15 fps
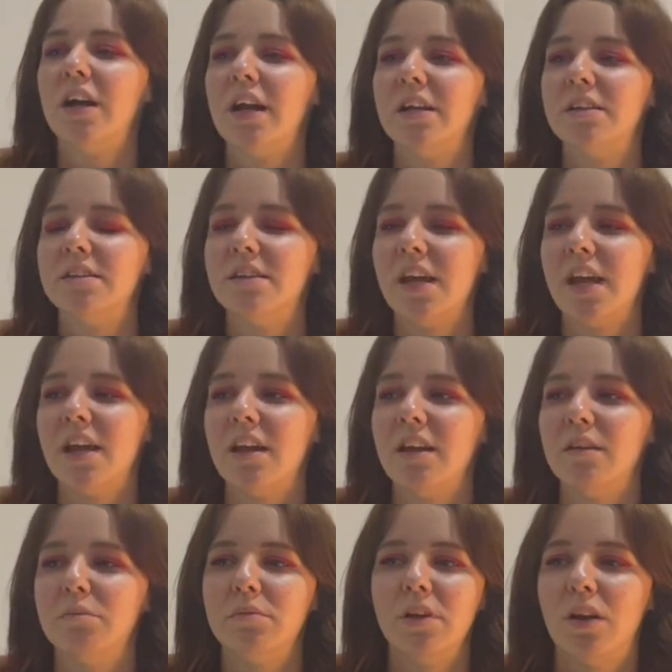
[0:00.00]
and they
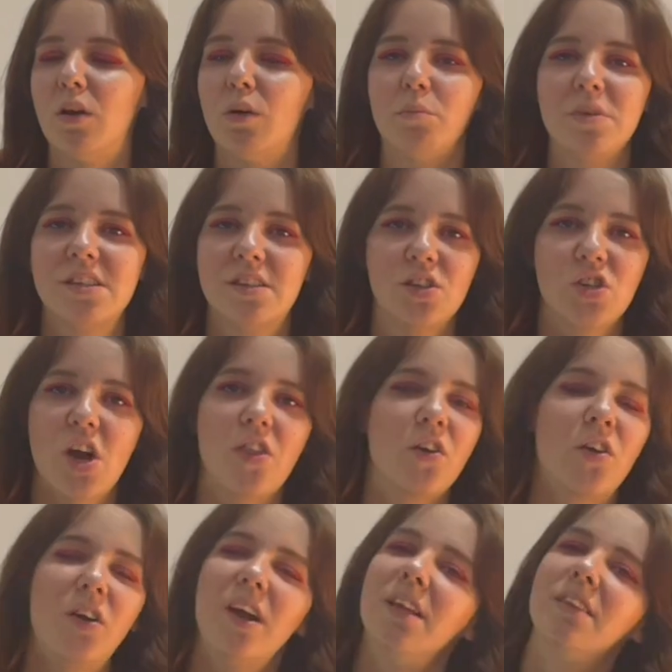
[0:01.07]
you know missed each
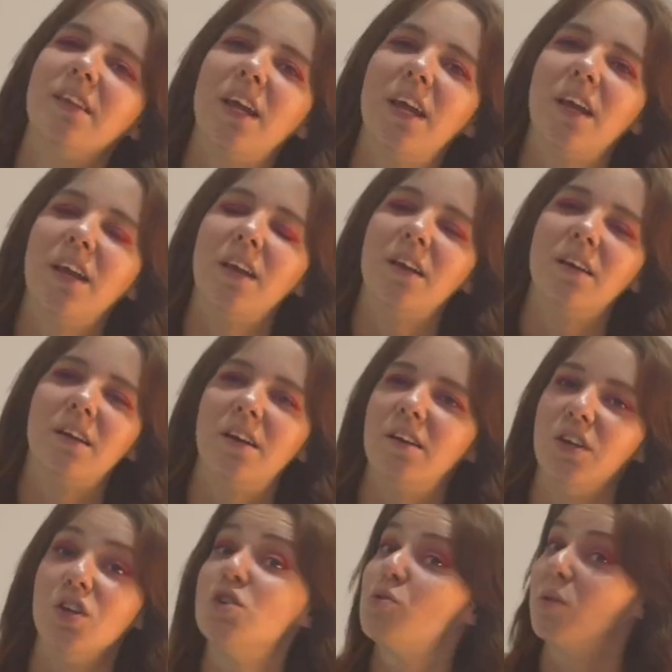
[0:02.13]
other and they are
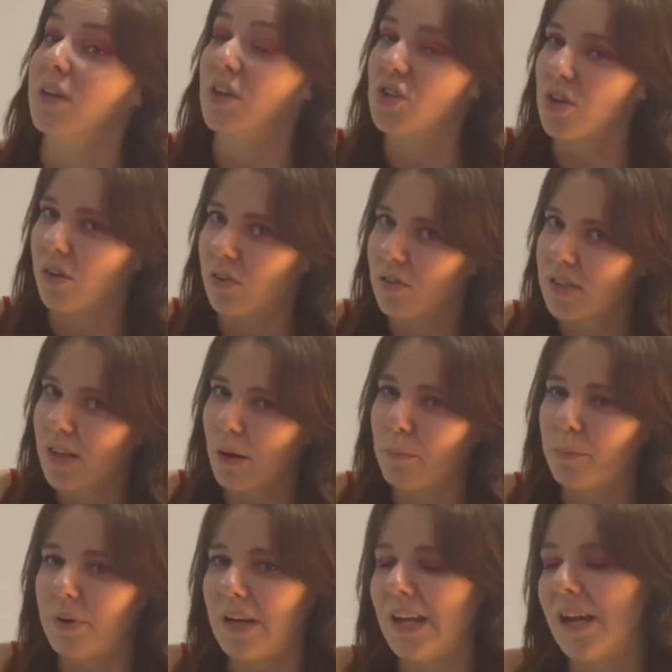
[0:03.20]
enjoying each other's
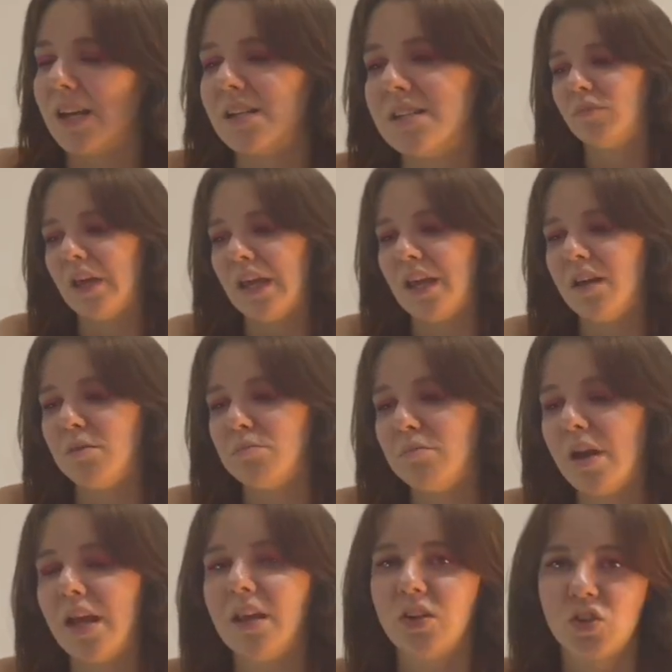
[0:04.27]
company and they
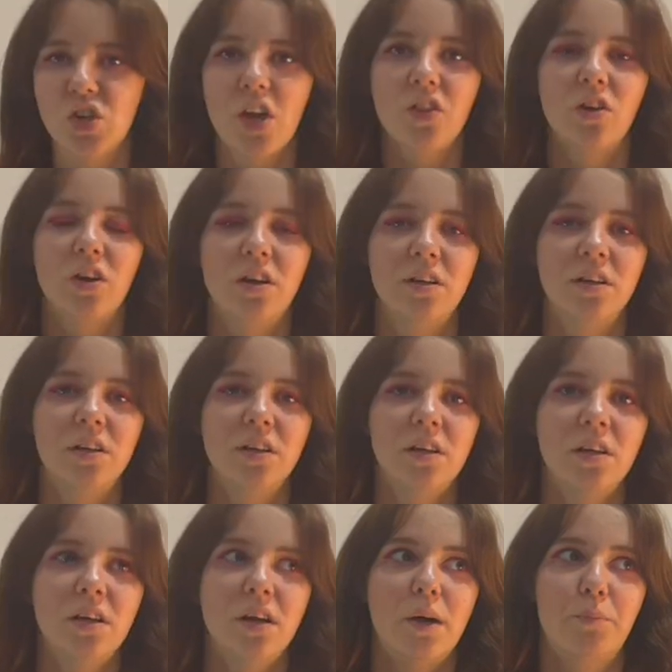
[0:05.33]
made each other
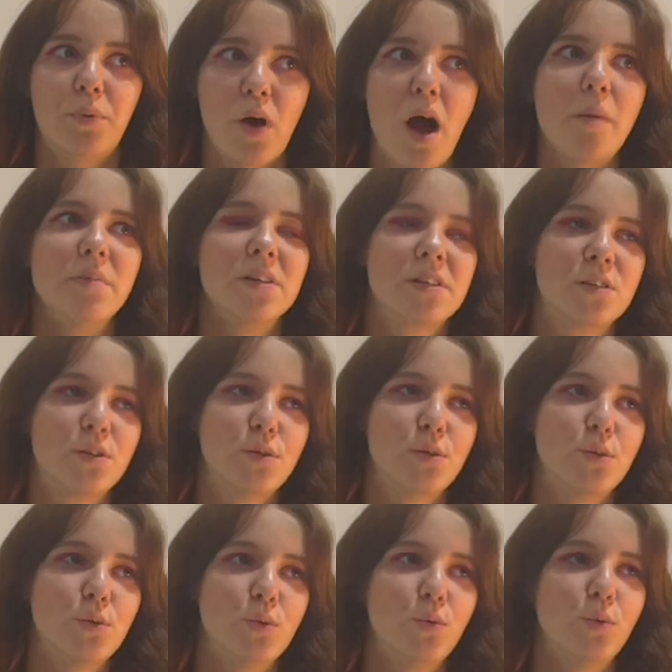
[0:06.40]
promise
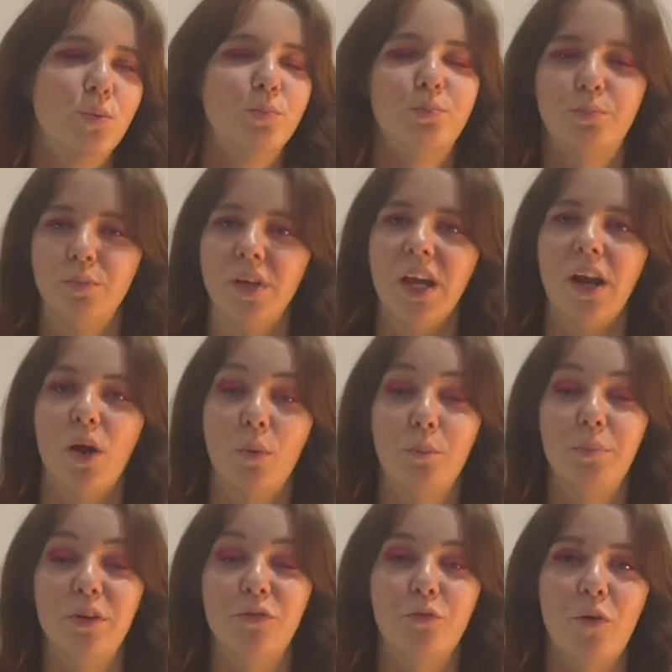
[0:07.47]
to, you know,
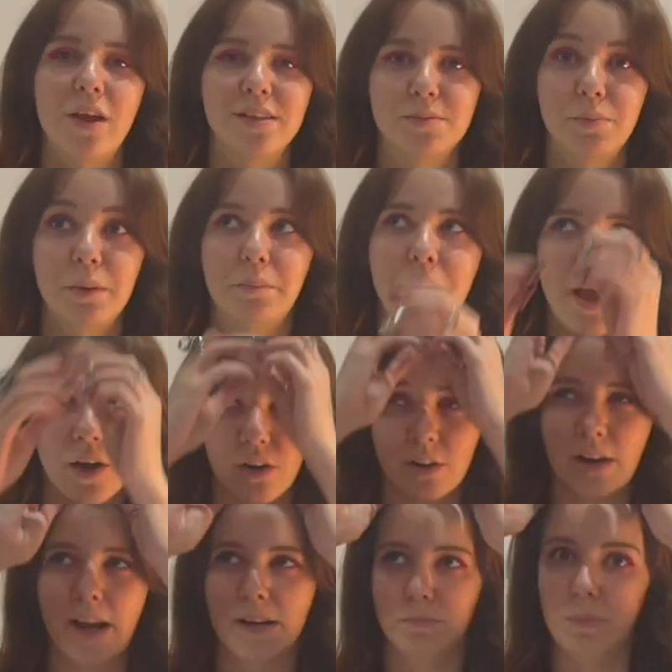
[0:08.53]
be friends, be better
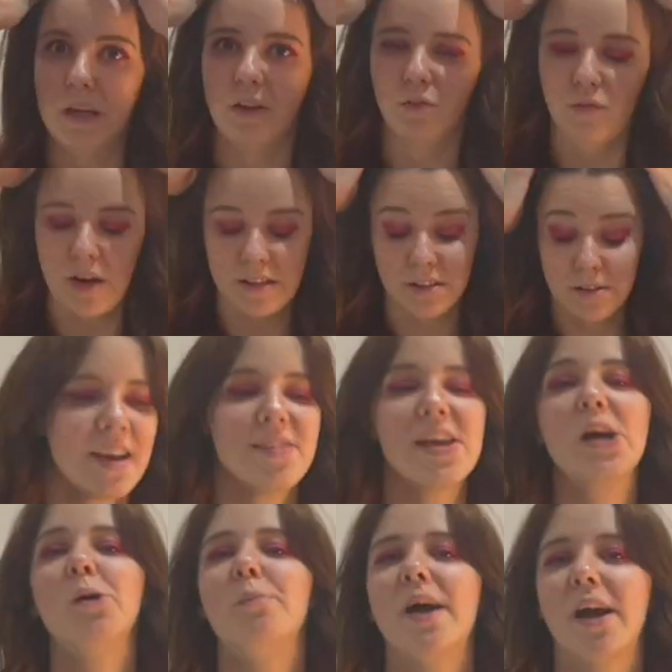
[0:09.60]
at being friends.
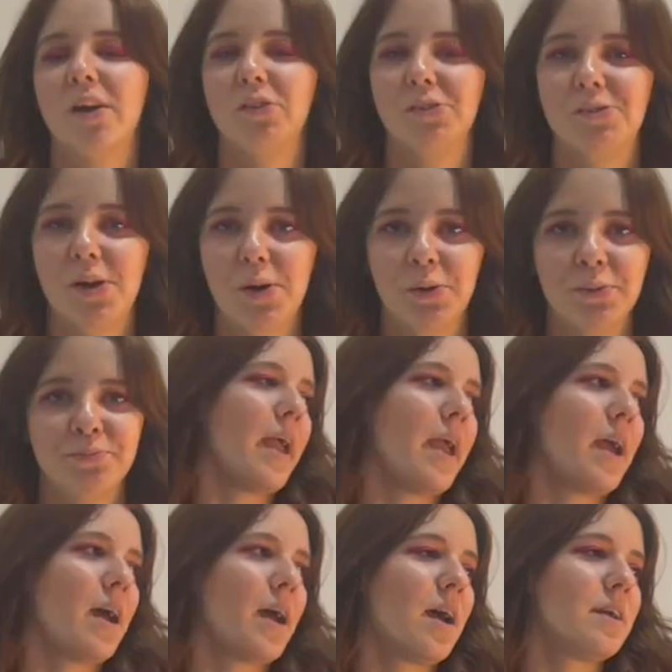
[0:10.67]
They go back on the road
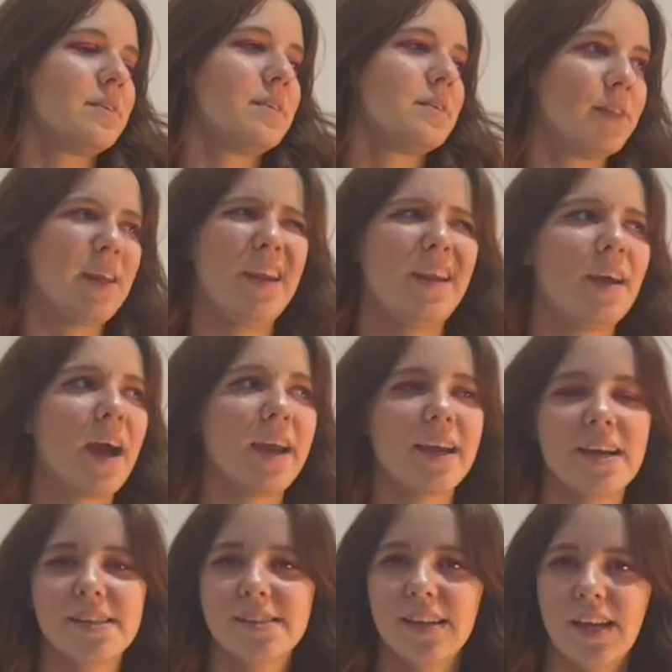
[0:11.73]
and they, I
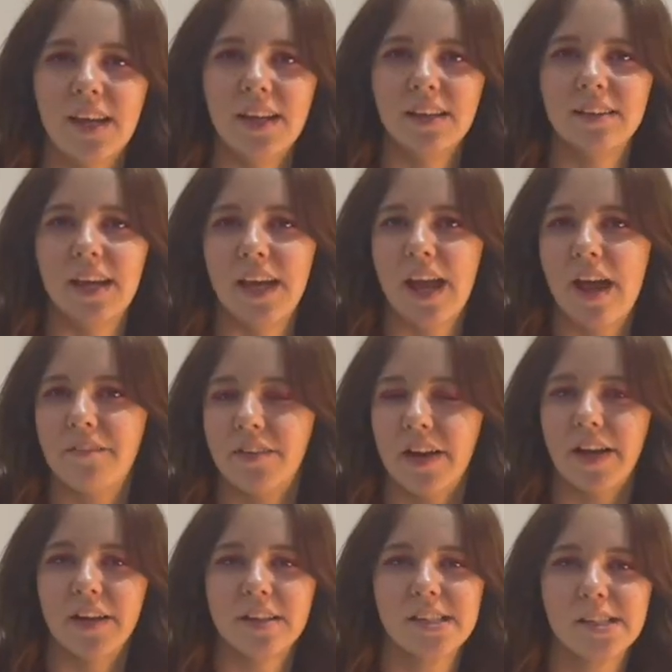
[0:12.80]
guess they, they have
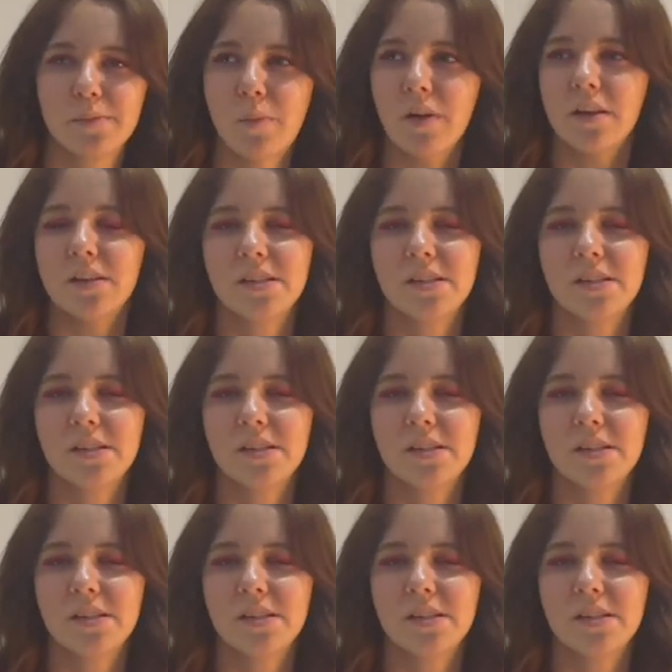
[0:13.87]
a, a